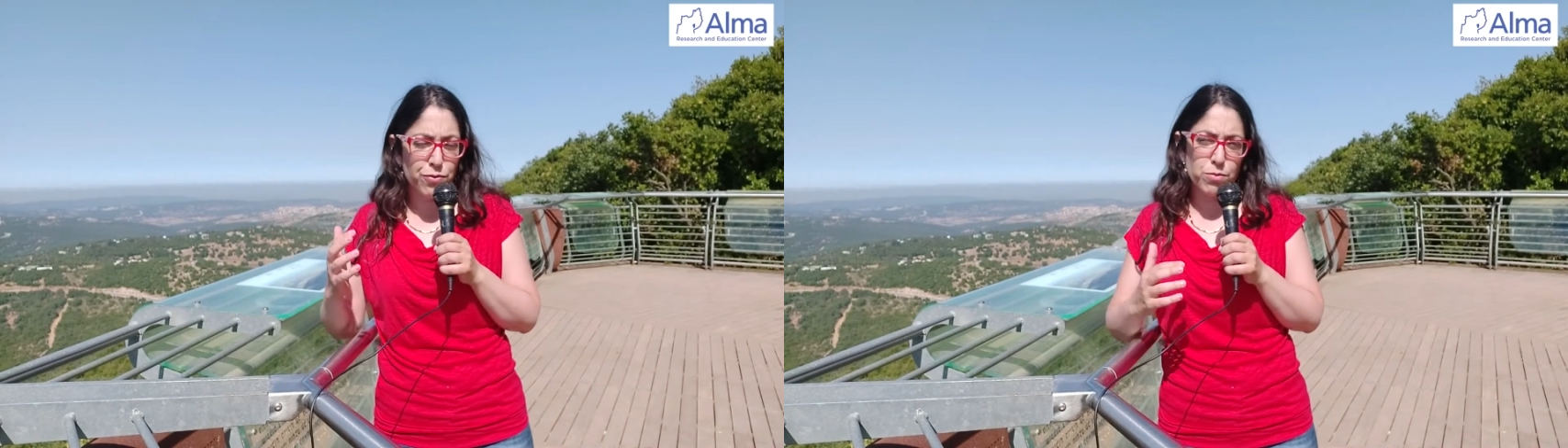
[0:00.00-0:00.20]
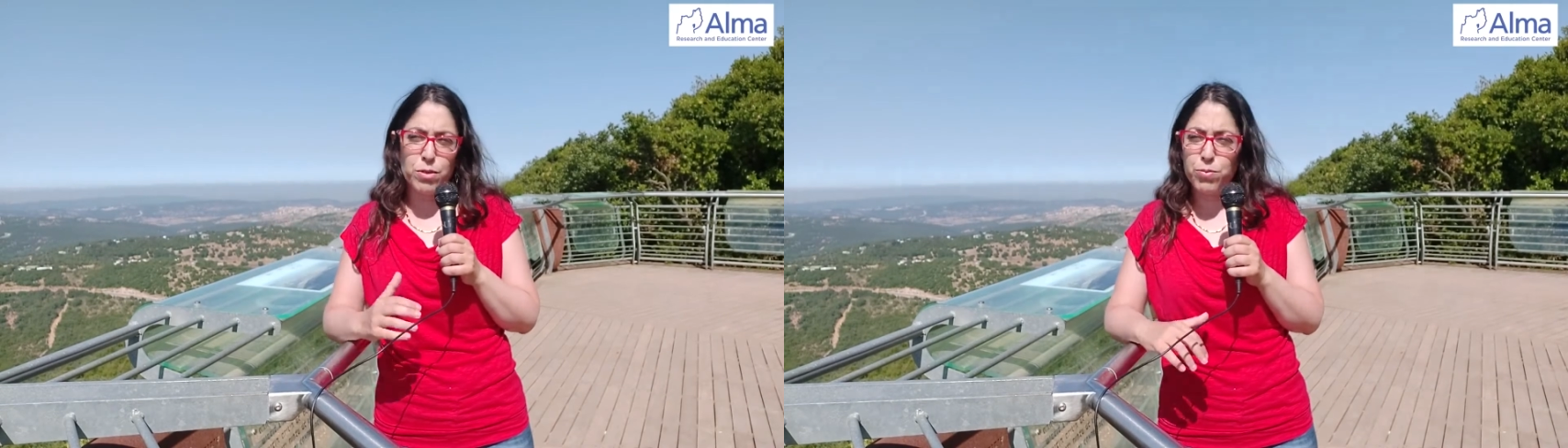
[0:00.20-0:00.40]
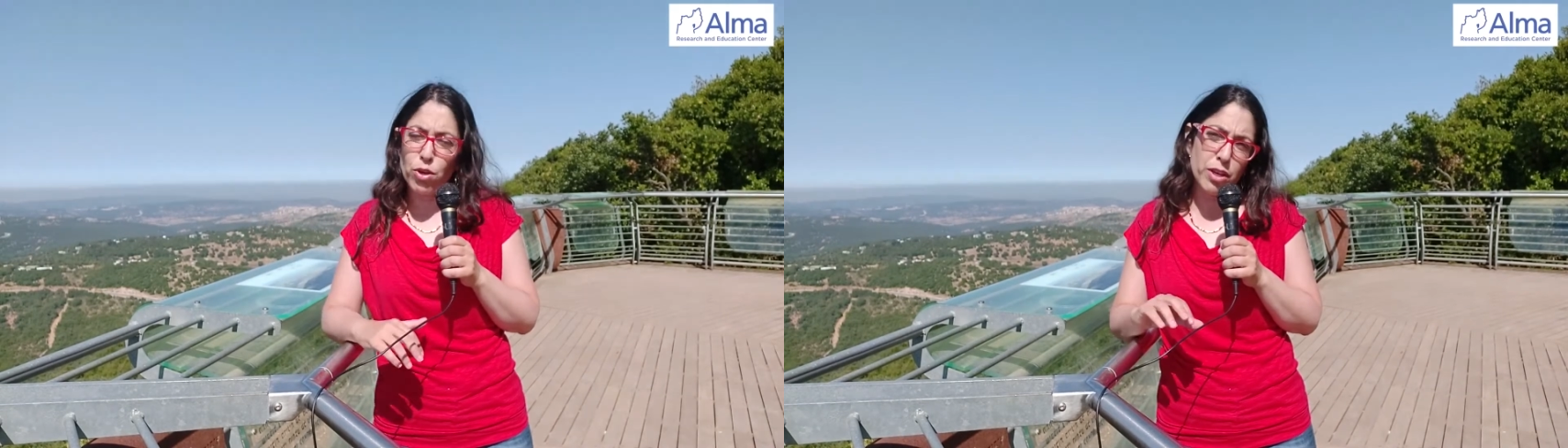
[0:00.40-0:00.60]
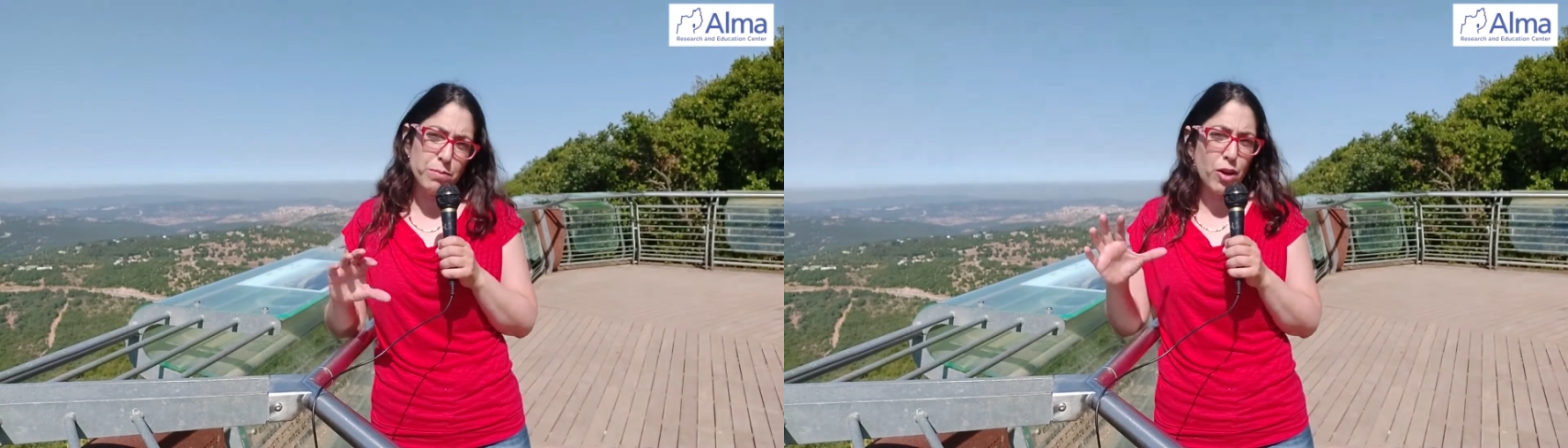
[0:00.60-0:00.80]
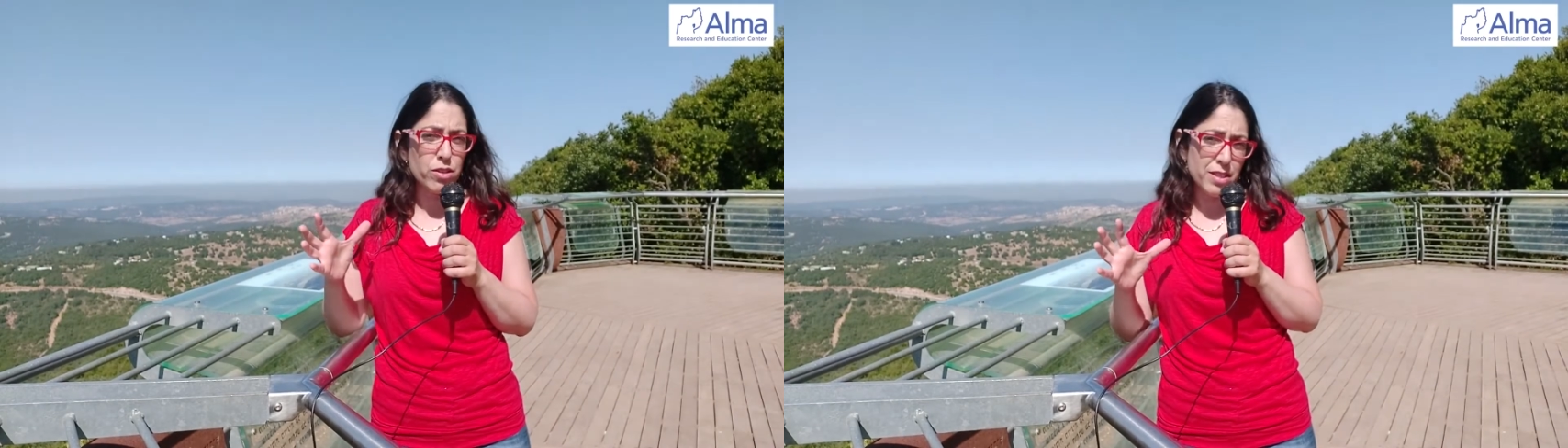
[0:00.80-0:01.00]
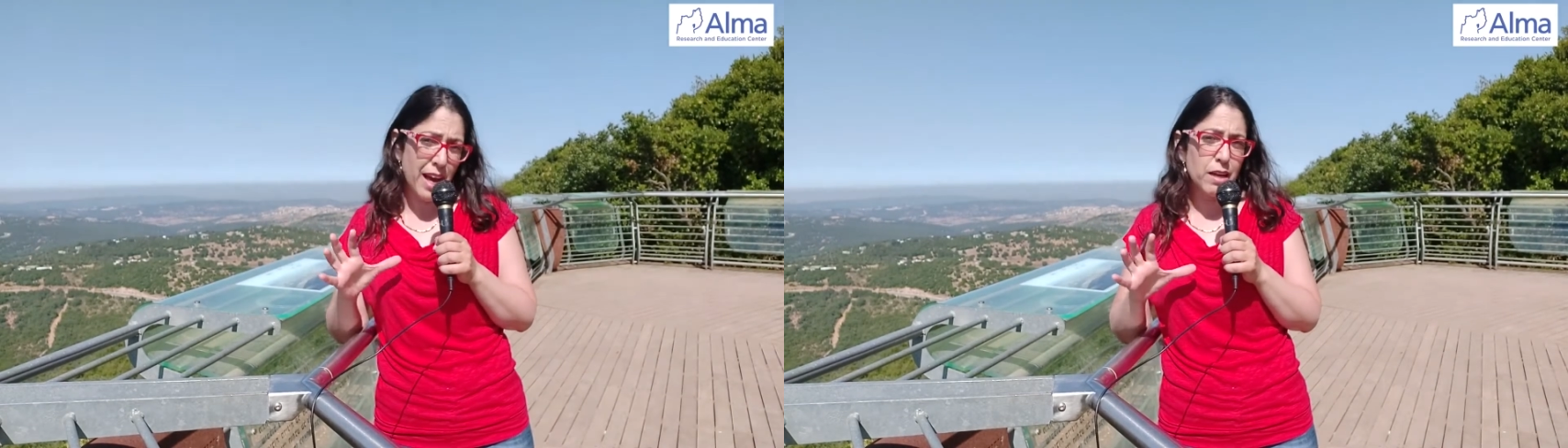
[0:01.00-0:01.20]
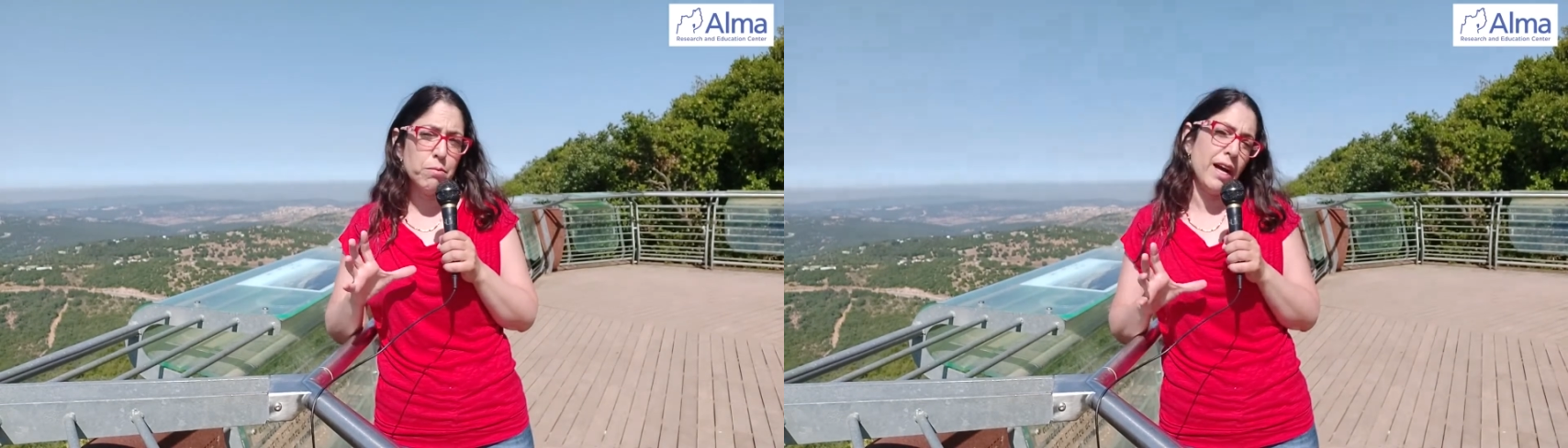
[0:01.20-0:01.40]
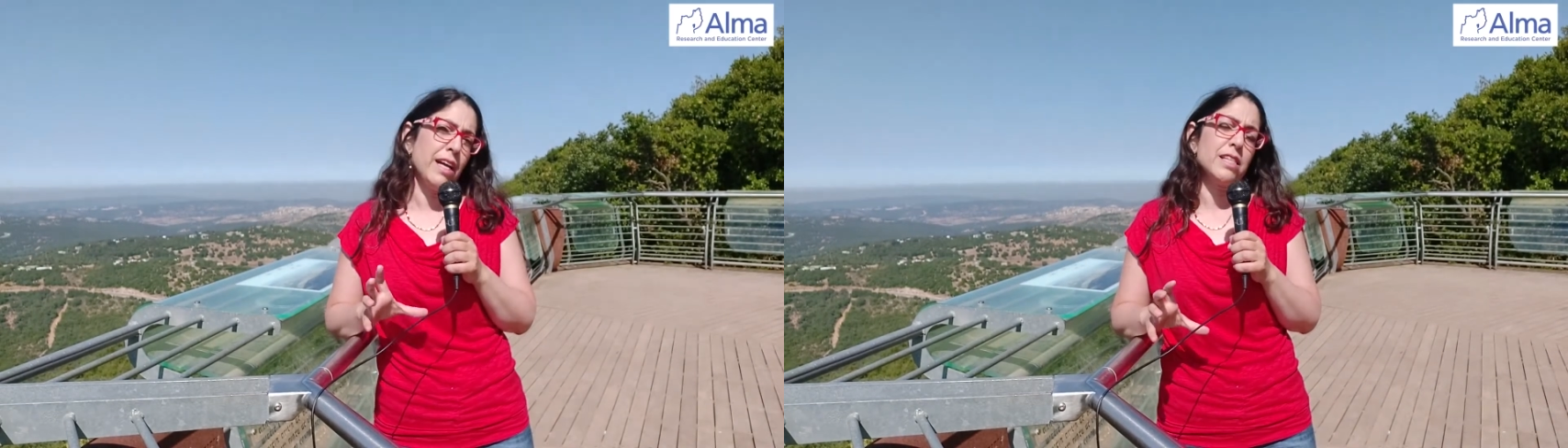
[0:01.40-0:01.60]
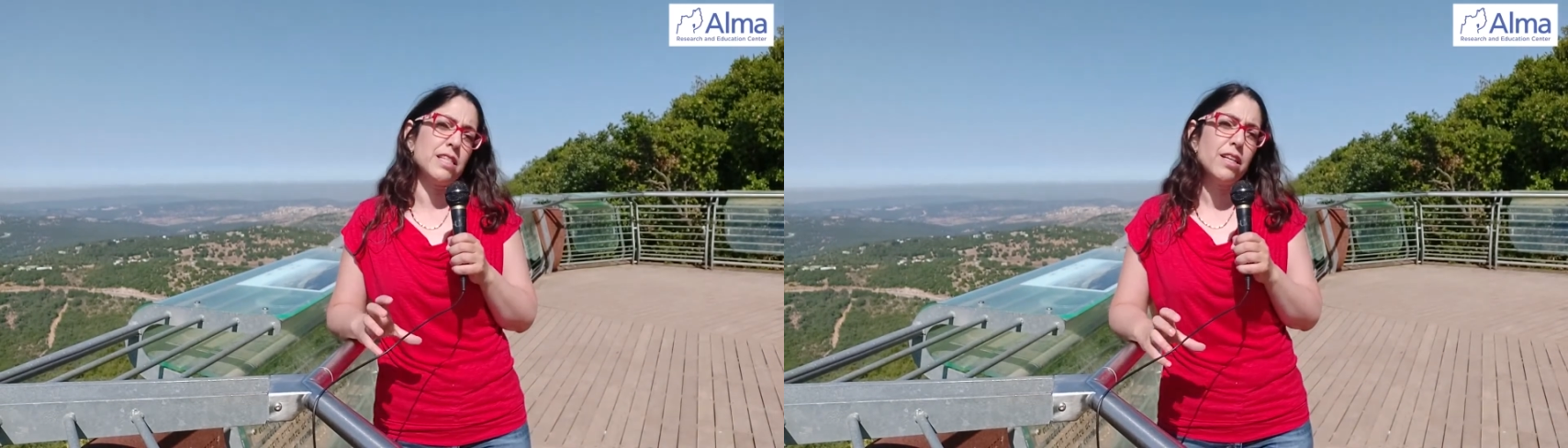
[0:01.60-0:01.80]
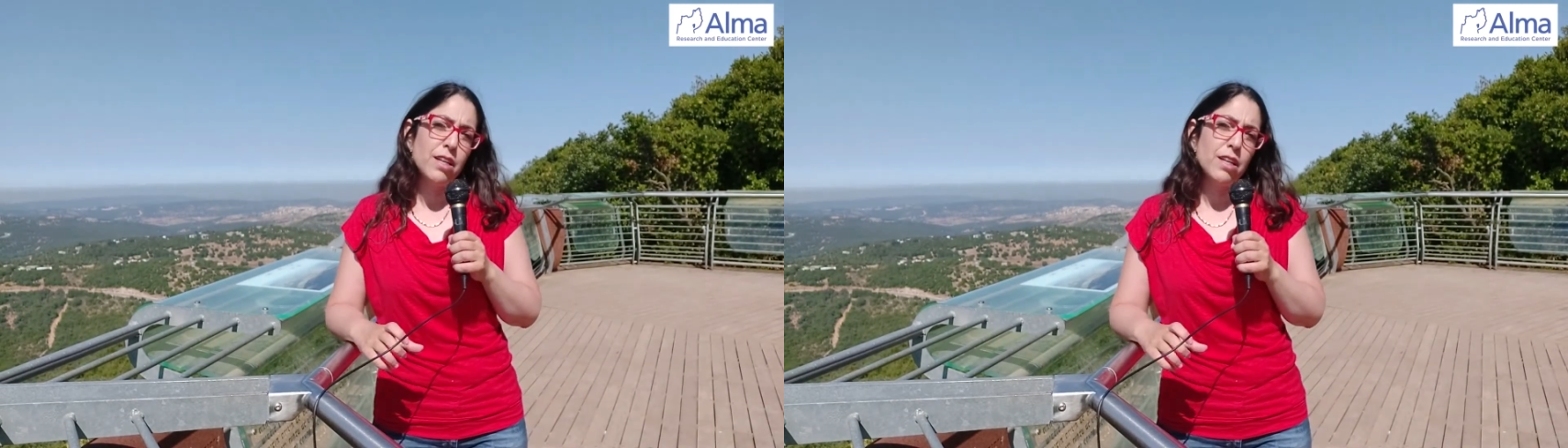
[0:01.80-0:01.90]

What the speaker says: from the border, about 9 miles